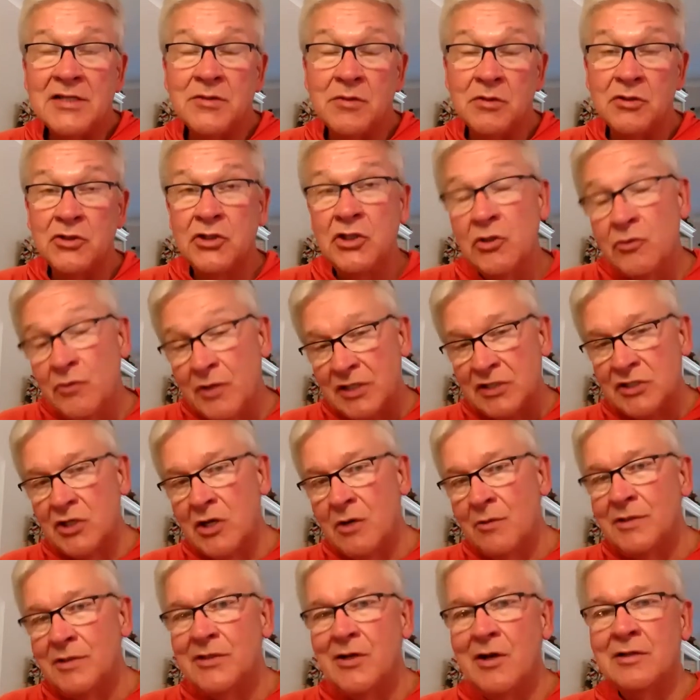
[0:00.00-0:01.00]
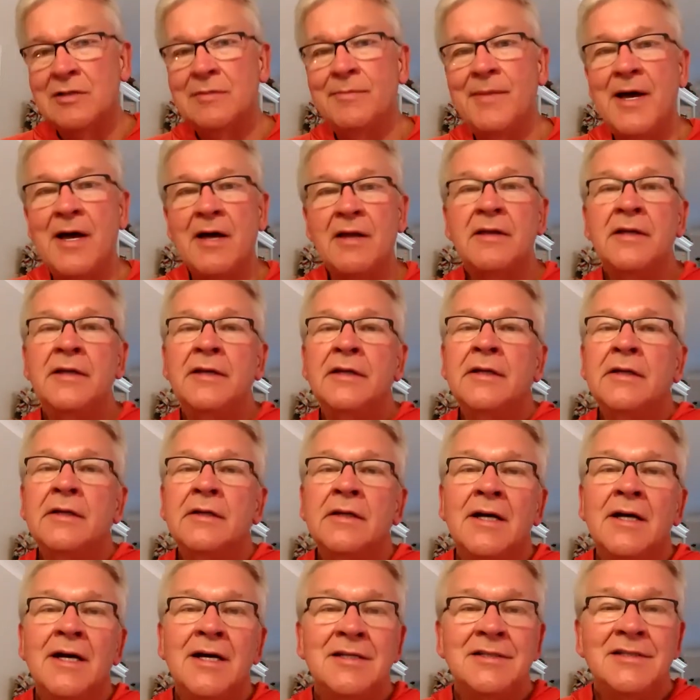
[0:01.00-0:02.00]
two weeks ago, we talked about
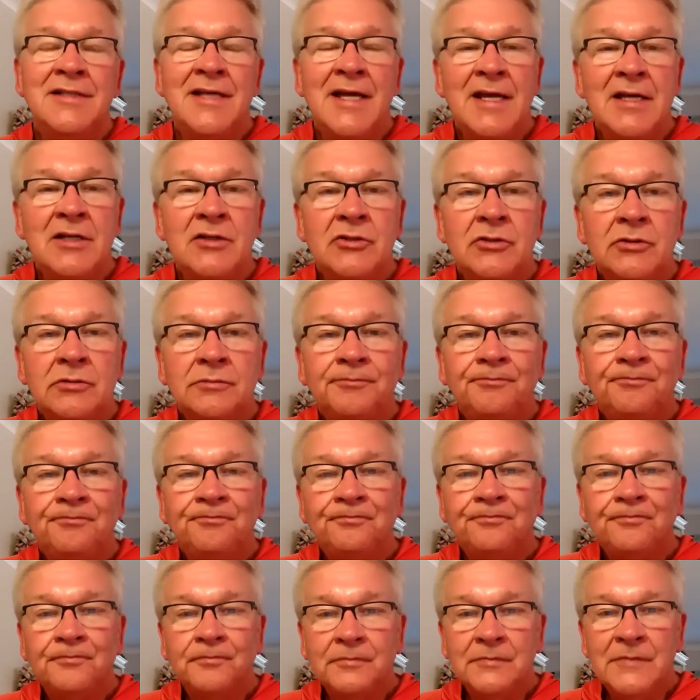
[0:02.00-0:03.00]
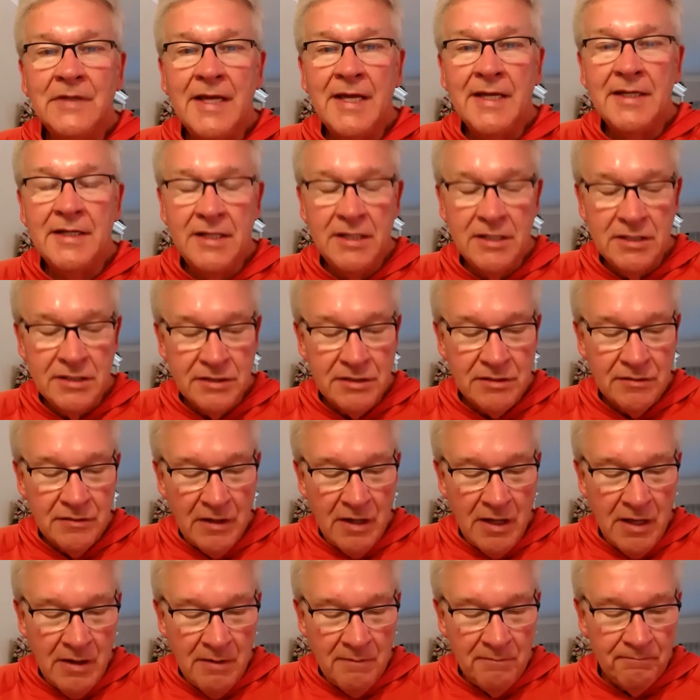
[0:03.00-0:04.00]
Daniel and his
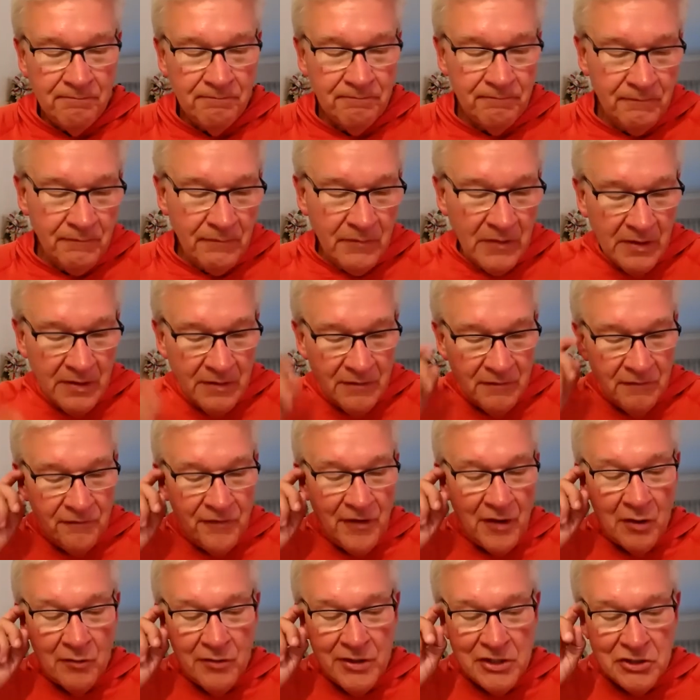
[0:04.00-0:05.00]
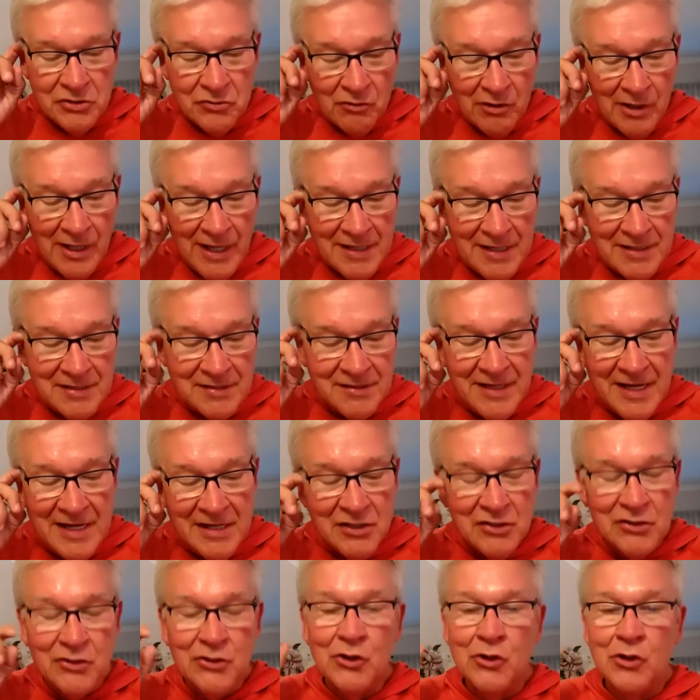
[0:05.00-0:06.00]
fellow Israelites. They
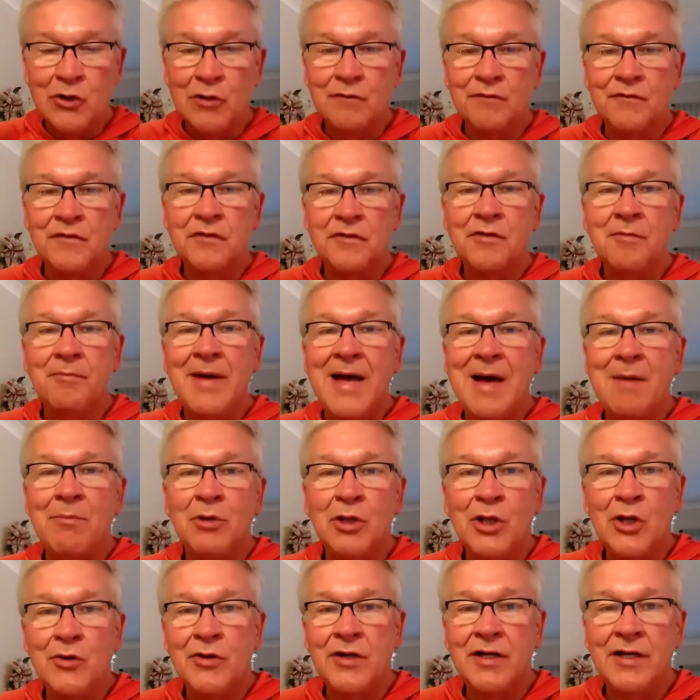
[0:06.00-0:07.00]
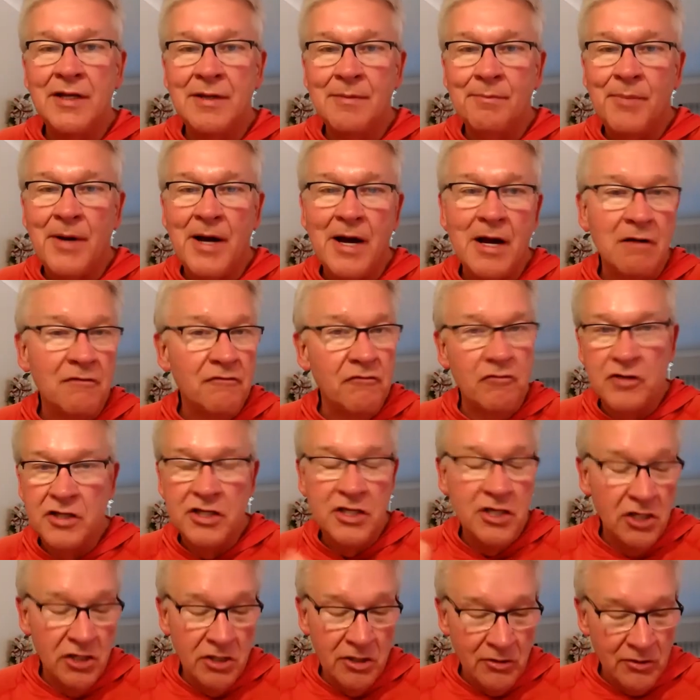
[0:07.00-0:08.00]
served the Babylonian Empire for
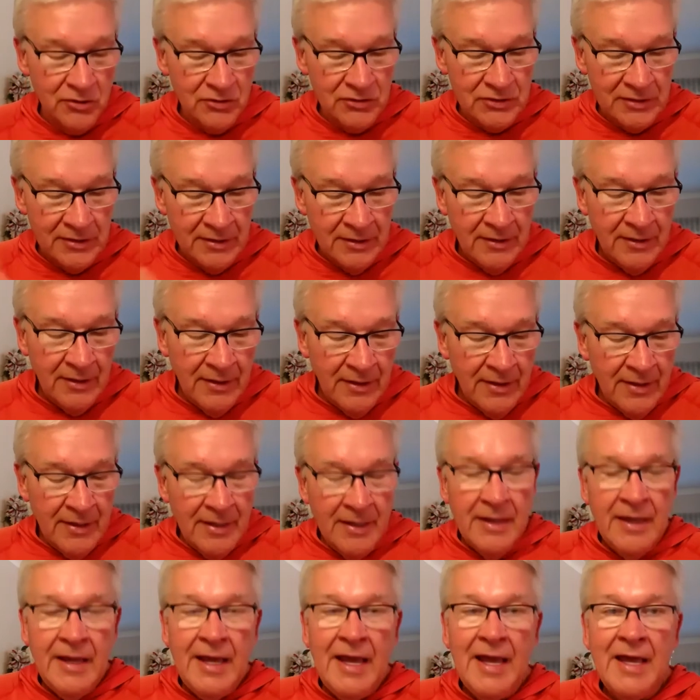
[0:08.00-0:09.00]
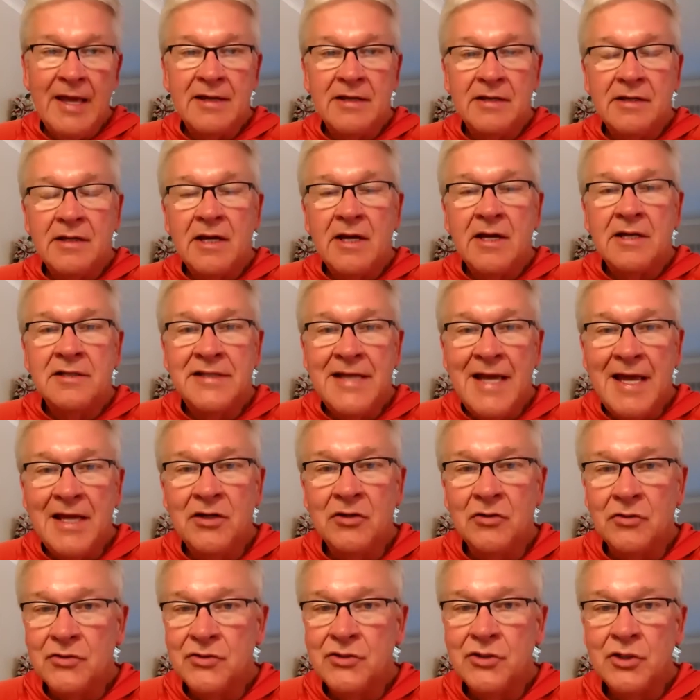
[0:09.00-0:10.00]
years. And
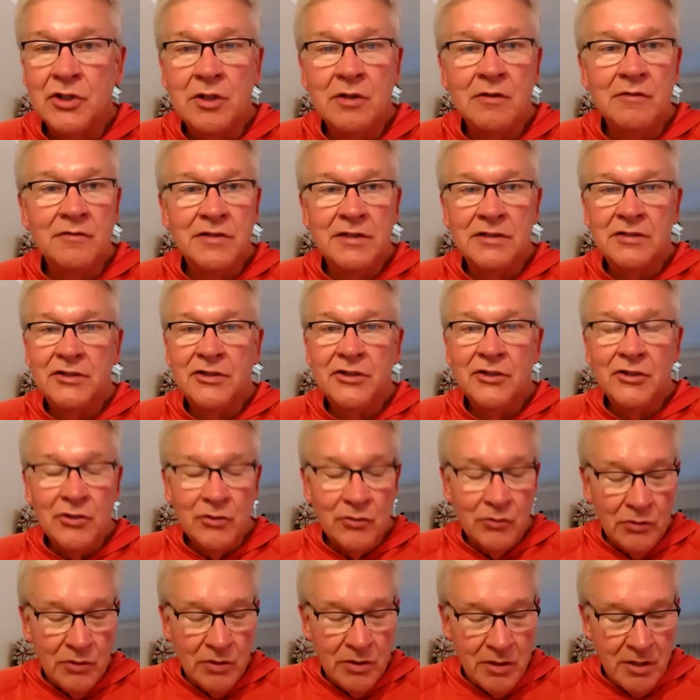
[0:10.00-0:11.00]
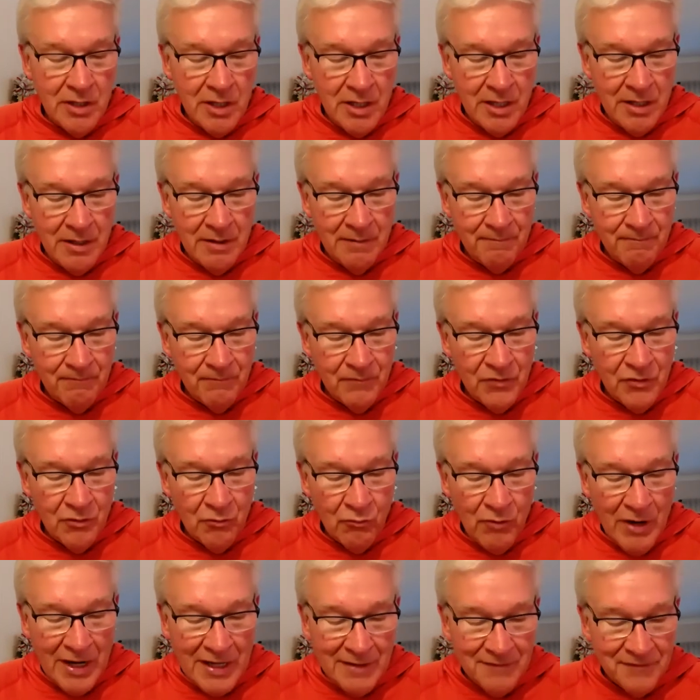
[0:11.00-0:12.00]
Daniel served until the
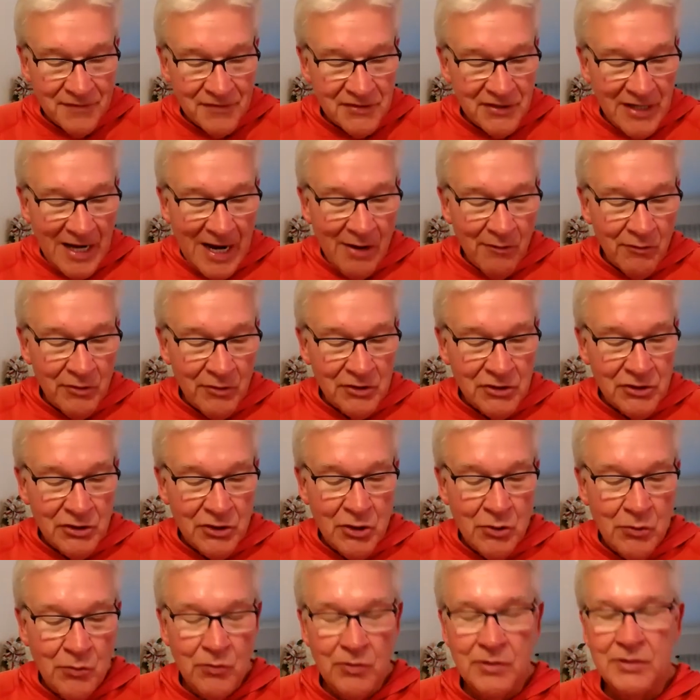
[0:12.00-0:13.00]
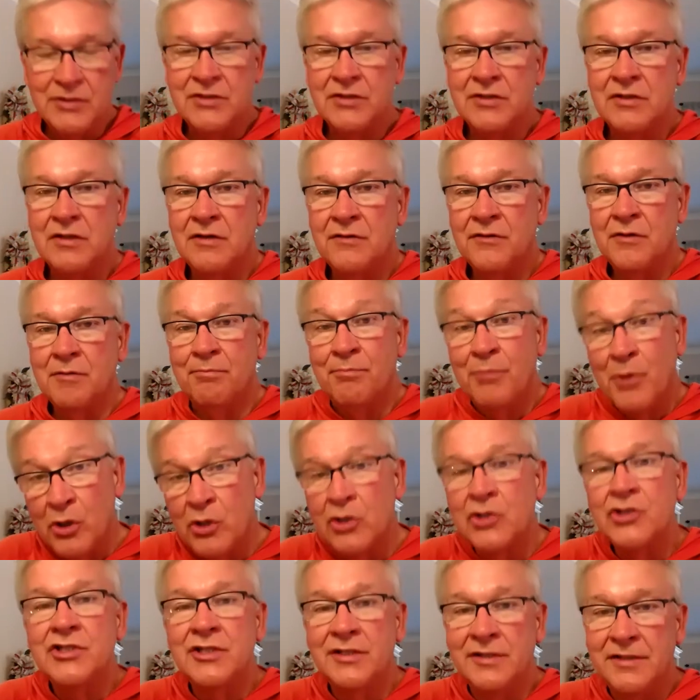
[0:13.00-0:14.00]
reign of Cyrus, who was the
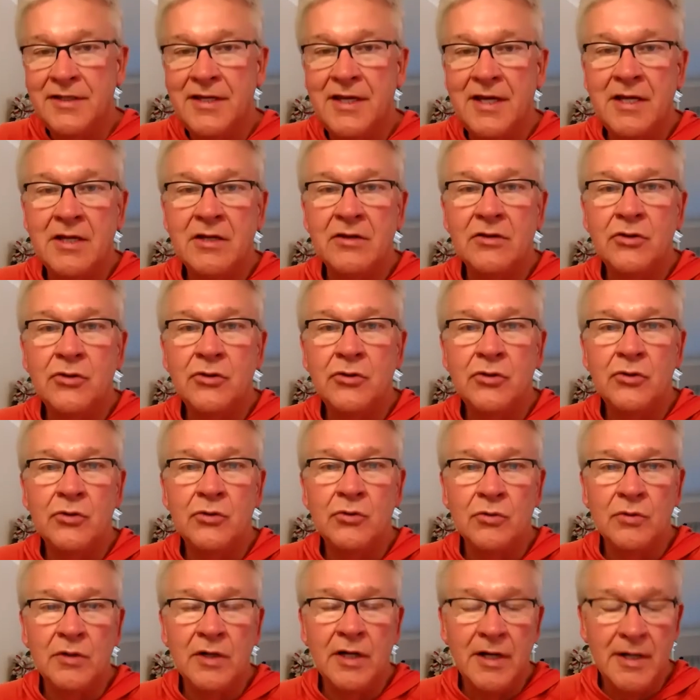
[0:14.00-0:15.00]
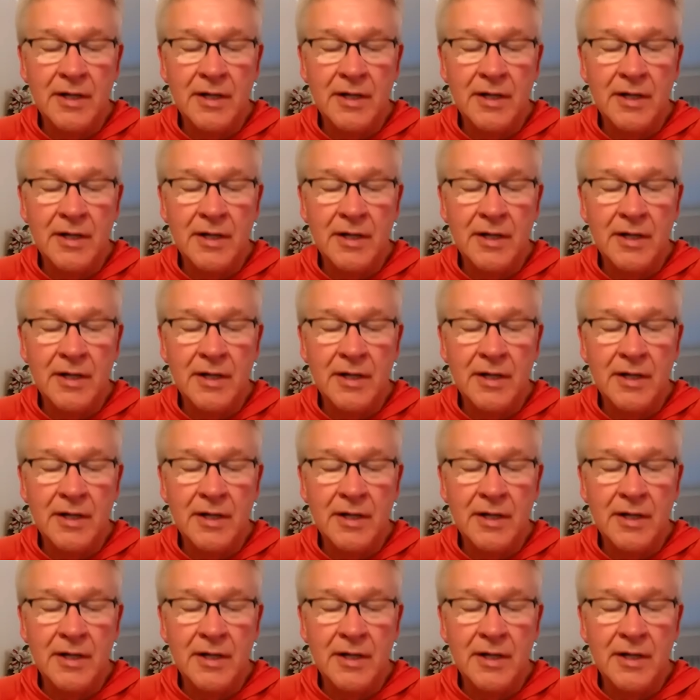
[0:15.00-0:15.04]
Persian king who